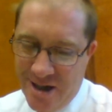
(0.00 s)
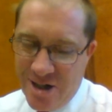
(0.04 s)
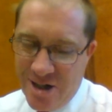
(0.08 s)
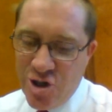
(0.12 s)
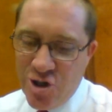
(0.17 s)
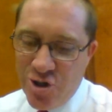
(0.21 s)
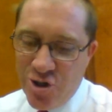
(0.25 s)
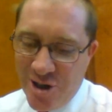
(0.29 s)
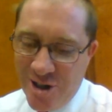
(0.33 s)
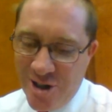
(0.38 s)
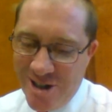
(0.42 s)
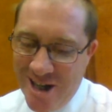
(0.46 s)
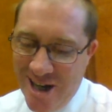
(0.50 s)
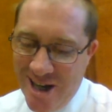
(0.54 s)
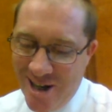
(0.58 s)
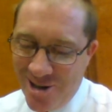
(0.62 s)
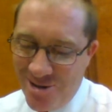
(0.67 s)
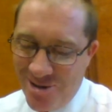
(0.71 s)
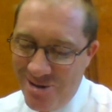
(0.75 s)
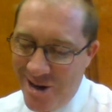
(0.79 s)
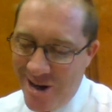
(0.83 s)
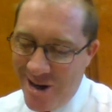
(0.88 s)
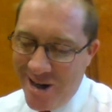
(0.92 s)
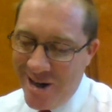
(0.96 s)
He shook his
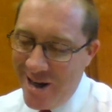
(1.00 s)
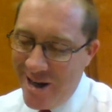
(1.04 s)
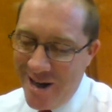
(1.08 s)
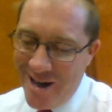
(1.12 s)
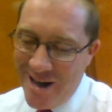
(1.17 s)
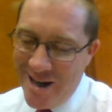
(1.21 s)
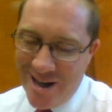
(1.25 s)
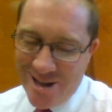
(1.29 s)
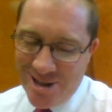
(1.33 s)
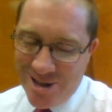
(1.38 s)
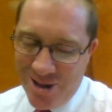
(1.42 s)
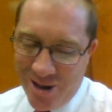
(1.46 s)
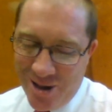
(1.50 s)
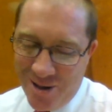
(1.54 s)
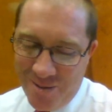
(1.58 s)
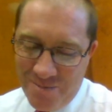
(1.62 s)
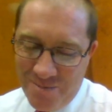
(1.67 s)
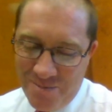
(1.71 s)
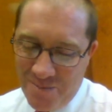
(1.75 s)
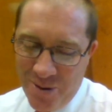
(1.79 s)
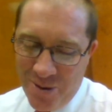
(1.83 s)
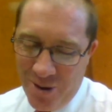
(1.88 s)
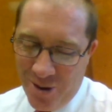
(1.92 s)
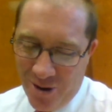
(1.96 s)
head, grinning. It's not a
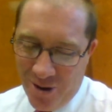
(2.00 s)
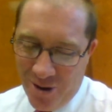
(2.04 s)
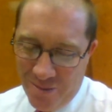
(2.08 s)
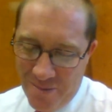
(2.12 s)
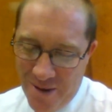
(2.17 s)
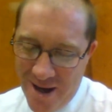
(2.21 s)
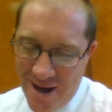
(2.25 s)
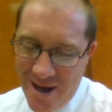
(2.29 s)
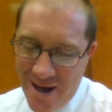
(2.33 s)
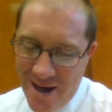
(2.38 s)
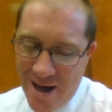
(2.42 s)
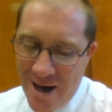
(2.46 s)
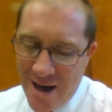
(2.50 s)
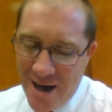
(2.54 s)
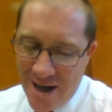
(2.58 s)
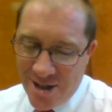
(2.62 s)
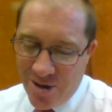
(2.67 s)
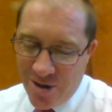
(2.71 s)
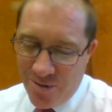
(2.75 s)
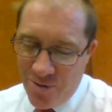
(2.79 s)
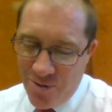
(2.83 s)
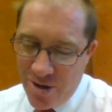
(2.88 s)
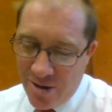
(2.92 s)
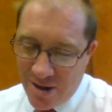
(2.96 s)
put on, mate.
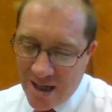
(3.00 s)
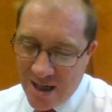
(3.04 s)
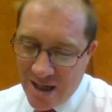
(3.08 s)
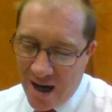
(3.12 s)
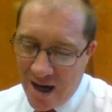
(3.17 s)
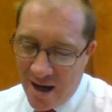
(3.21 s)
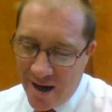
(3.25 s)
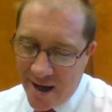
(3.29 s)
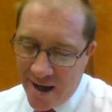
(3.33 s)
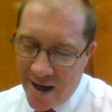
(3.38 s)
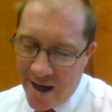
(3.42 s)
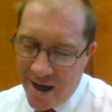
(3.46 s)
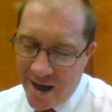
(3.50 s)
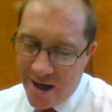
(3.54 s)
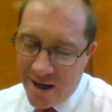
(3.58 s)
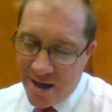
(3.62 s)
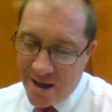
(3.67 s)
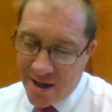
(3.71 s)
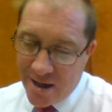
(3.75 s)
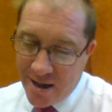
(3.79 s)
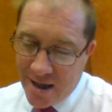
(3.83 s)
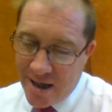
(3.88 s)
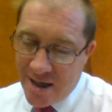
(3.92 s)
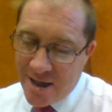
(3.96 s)
It's a real guy.
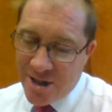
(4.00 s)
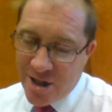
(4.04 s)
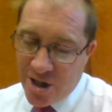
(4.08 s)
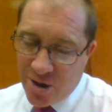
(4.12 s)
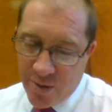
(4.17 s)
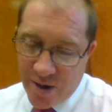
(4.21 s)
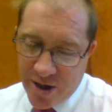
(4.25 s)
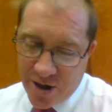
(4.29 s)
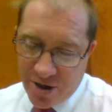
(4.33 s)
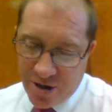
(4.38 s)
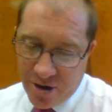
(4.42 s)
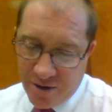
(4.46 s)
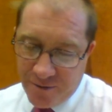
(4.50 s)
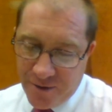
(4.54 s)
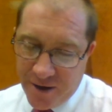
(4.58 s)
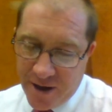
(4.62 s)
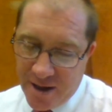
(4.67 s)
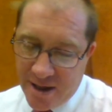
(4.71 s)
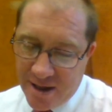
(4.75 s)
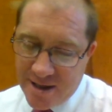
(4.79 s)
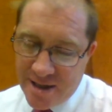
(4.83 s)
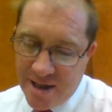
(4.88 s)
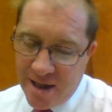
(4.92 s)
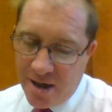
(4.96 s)
Get us a quick coffee
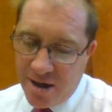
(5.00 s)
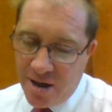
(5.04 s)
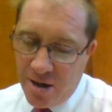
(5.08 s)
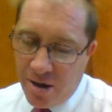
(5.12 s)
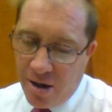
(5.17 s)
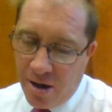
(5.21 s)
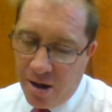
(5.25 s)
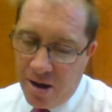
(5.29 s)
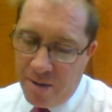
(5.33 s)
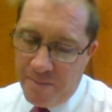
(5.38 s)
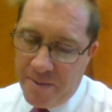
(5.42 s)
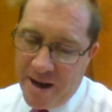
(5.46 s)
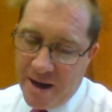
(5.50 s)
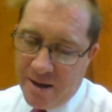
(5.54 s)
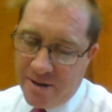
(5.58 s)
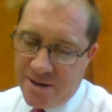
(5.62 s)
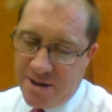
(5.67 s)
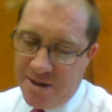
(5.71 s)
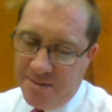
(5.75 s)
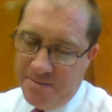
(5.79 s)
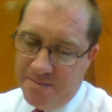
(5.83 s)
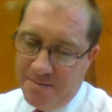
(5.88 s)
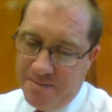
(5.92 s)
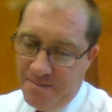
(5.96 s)
and I'll tell you all
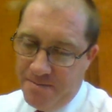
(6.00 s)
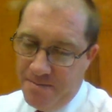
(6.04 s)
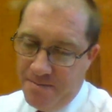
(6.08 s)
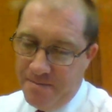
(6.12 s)
about him.